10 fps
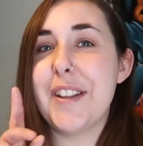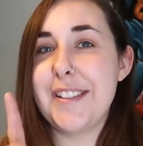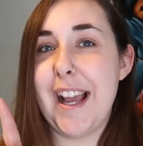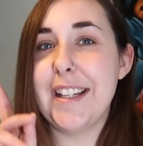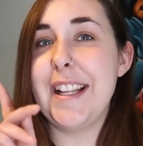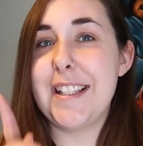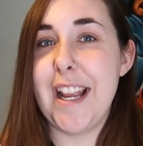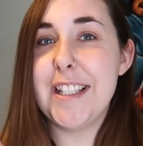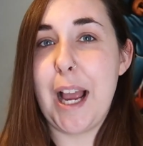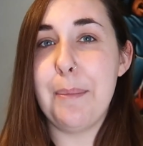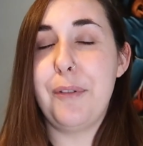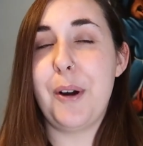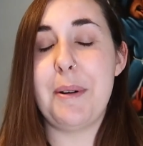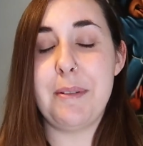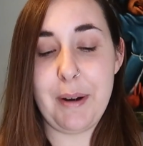Saturday daytime before
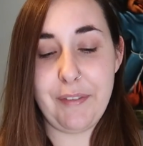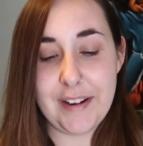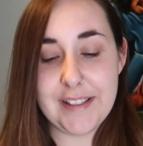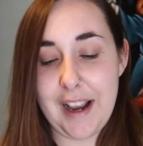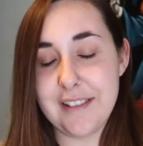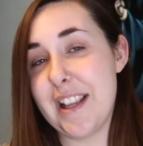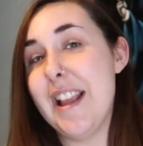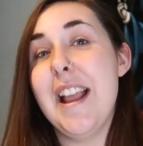I went to my friend's house.